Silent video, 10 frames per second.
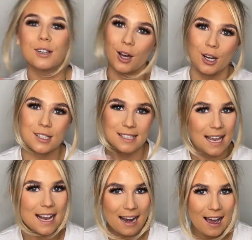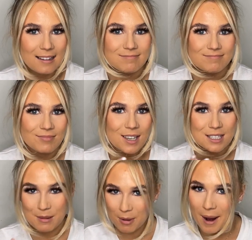concealer
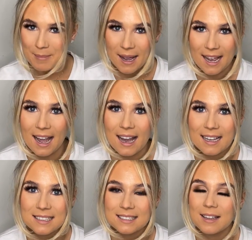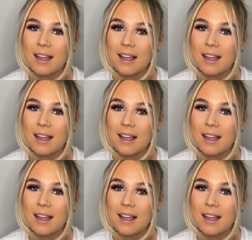to prep my eyes,